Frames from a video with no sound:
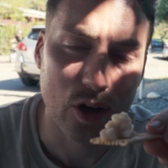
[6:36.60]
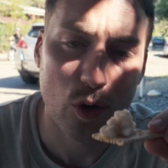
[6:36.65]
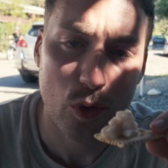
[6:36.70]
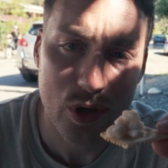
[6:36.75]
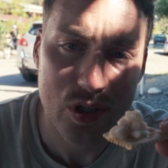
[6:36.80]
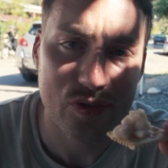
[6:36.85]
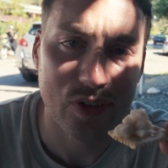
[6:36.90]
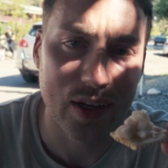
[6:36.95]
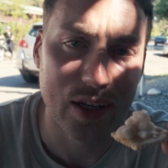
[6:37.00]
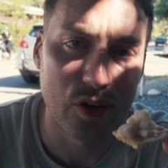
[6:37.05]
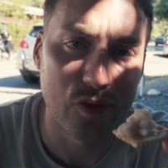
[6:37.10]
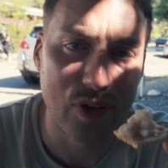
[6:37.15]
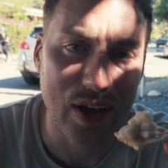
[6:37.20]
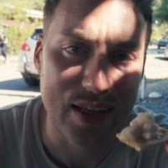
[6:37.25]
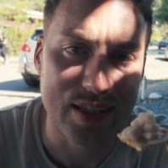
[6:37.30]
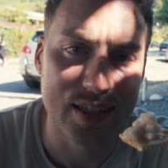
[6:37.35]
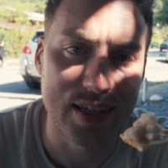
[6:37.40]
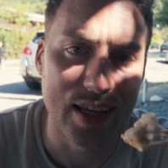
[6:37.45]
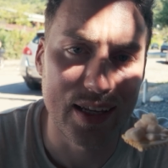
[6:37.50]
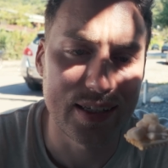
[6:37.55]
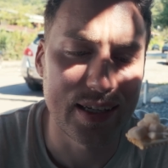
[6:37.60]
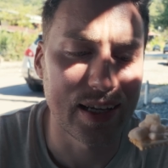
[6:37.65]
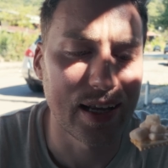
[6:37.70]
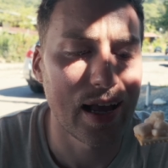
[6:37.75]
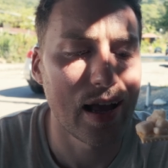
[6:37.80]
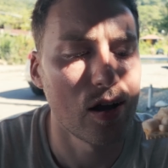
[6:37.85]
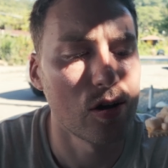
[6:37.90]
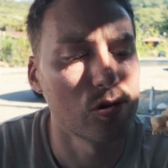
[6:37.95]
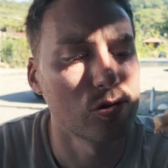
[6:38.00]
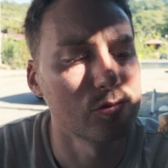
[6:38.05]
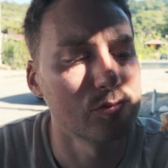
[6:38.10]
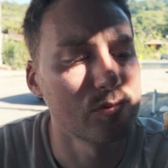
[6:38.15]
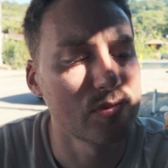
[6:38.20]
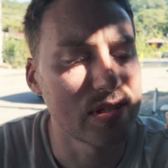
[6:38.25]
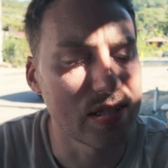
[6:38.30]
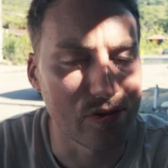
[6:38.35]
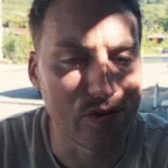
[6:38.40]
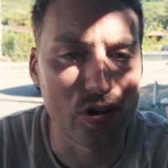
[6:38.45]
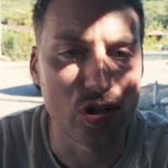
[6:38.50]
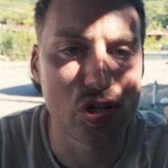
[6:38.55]
always find it fascinating how
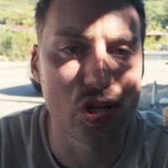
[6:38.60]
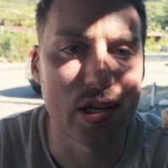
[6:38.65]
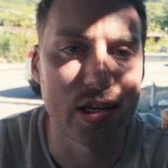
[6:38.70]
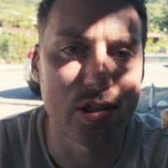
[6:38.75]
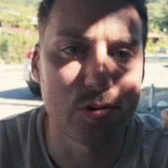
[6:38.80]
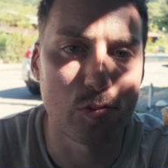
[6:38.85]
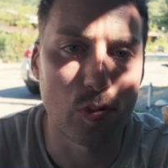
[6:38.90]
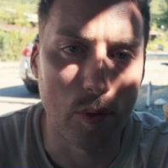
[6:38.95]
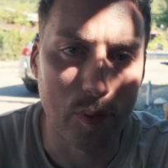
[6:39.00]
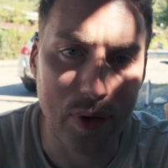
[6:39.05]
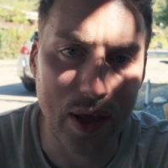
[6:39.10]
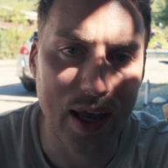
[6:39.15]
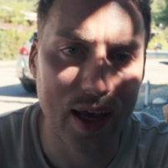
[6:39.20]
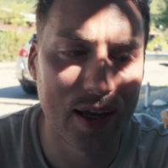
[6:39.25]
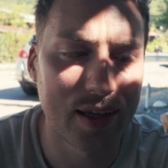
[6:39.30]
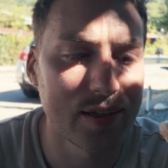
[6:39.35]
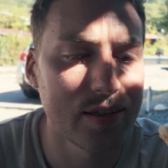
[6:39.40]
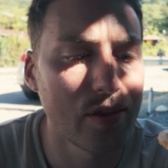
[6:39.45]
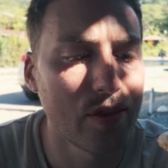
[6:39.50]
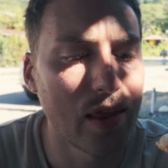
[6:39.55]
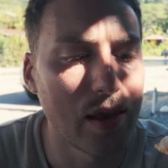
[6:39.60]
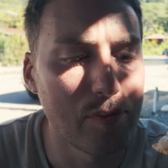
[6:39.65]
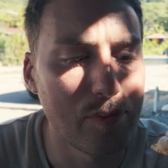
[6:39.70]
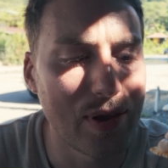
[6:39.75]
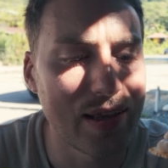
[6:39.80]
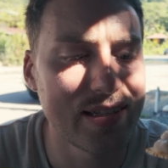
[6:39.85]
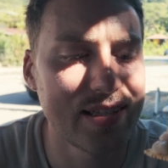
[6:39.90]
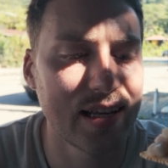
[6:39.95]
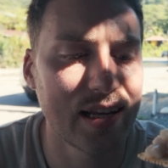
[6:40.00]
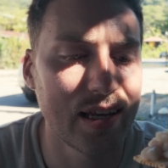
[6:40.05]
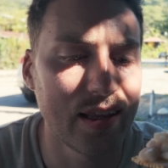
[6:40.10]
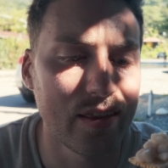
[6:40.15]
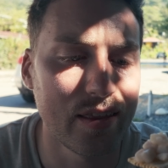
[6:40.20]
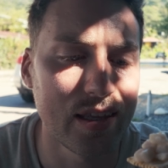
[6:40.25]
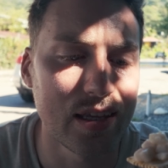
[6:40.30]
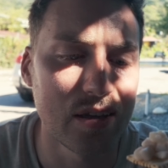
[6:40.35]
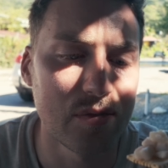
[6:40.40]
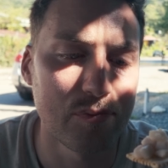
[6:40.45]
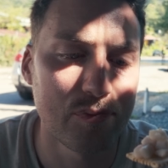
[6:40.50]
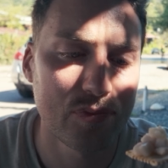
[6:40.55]
ceviche is prepared, that basically
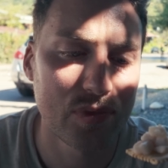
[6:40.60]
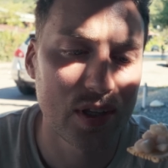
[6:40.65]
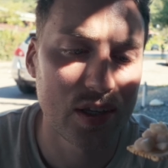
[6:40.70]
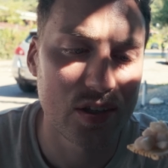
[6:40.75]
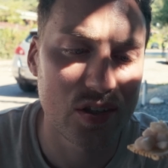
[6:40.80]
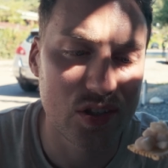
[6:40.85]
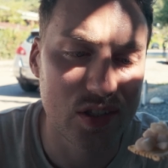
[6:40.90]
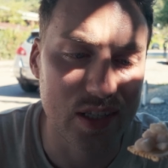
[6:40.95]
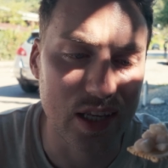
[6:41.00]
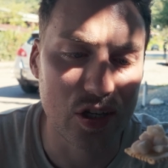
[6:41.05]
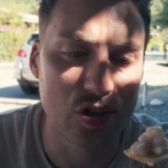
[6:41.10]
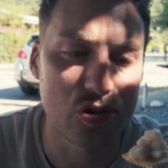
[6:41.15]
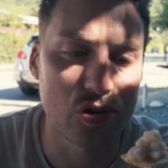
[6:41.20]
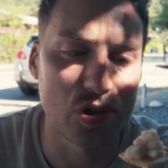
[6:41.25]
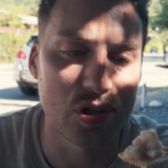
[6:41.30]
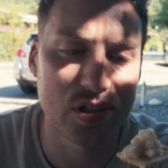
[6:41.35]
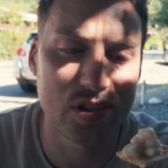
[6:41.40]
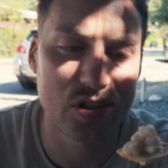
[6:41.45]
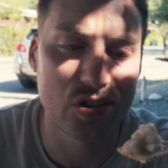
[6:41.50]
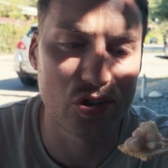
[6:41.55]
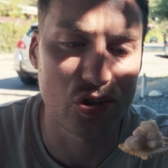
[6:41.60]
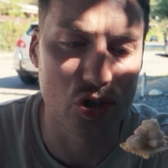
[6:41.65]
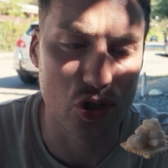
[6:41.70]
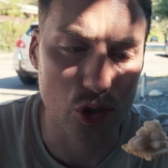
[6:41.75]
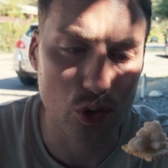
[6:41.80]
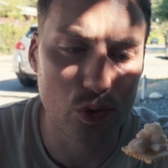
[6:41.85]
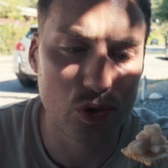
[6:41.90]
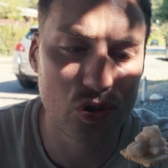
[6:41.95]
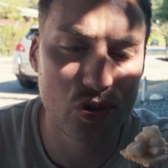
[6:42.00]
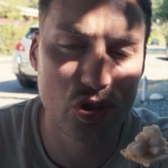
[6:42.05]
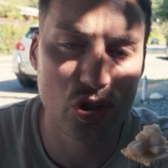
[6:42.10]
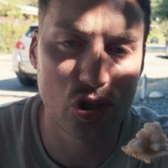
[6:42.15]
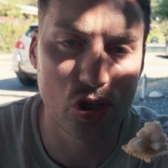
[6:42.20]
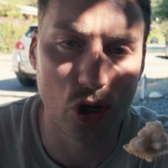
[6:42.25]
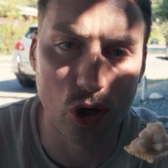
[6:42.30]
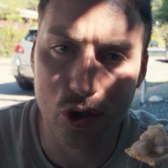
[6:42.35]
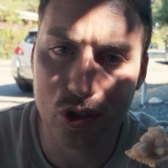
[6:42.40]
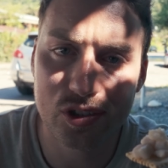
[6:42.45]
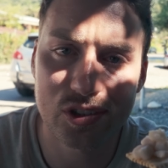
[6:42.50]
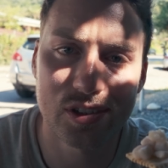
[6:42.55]
the citrus juice
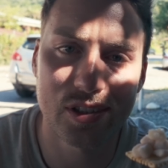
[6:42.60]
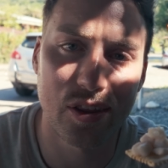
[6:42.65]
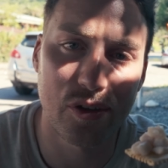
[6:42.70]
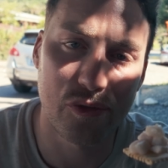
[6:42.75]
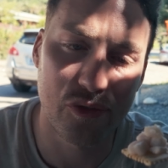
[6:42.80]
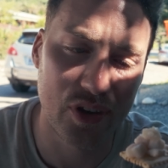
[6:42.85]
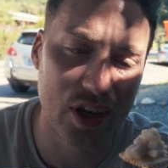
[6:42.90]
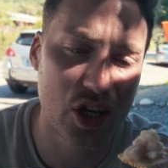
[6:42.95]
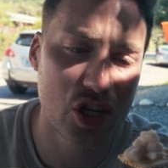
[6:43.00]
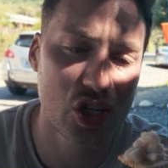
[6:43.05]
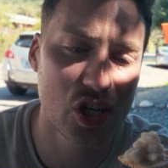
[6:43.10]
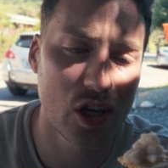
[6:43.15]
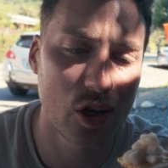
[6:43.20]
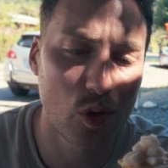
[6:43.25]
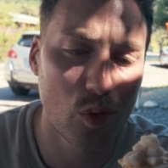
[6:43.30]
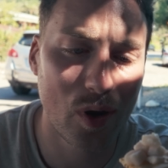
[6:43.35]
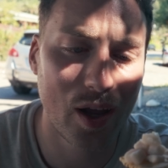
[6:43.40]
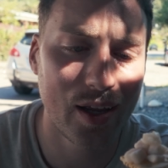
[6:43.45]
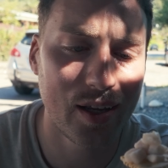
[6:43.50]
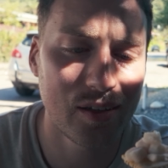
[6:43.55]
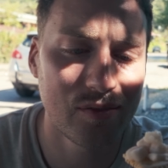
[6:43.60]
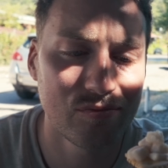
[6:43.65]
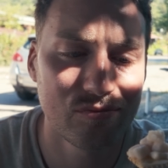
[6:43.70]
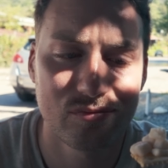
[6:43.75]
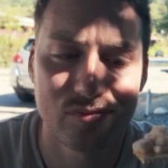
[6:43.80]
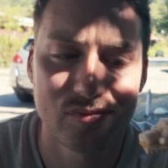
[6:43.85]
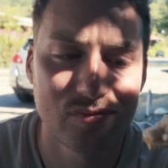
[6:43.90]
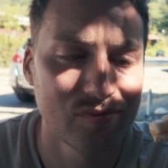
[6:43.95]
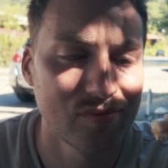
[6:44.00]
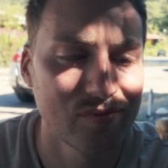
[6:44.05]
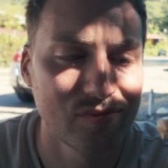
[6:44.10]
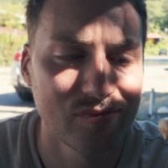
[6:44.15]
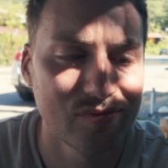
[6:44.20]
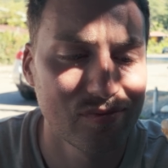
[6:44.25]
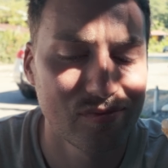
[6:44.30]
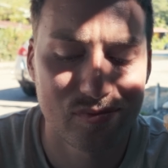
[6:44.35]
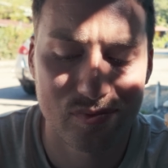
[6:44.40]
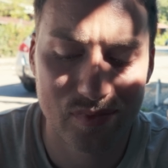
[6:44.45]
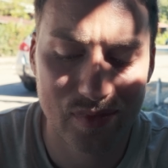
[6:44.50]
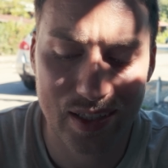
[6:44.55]
cooks the fish in a way.
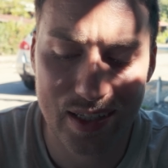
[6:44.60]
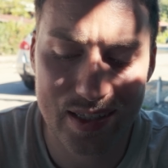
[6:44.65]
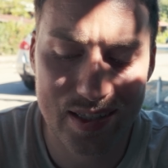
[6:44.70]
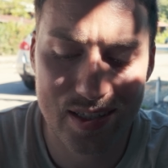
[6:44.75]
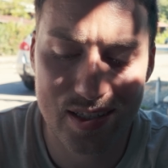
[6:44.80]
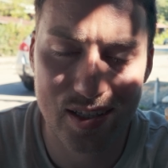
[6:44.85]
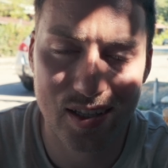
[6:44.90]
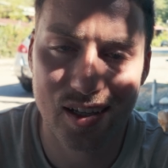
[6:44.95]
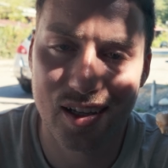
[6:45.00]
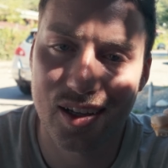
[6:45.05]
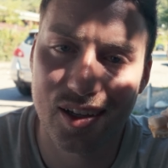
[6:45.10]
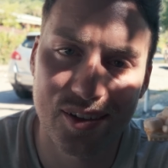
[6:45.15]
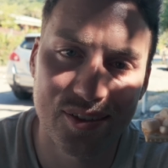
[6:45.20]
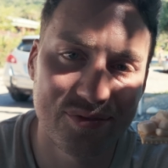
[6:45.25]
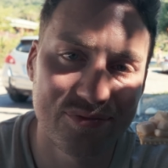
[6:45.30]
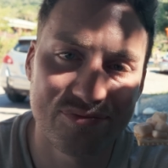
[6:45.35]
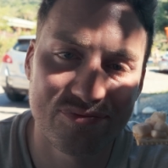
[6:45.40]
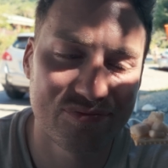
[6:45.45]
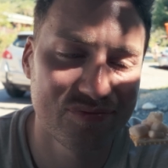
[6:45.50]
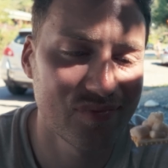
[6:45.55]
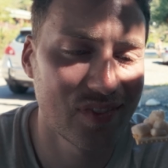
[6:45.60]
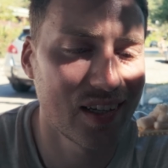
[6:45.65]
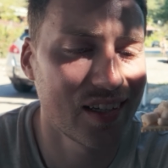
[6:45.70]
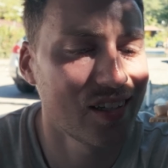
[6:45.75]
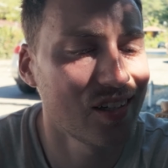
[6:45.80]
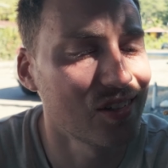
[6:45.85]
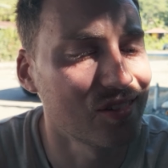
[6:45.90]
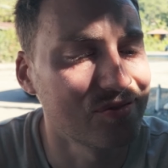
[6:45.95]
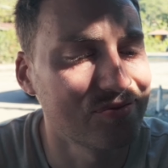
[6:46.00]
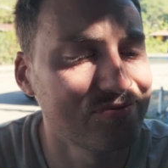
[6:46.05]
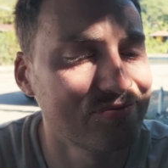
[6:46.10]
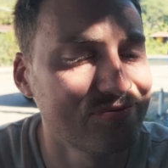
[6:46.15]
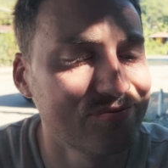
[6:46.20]
It's, I don't know,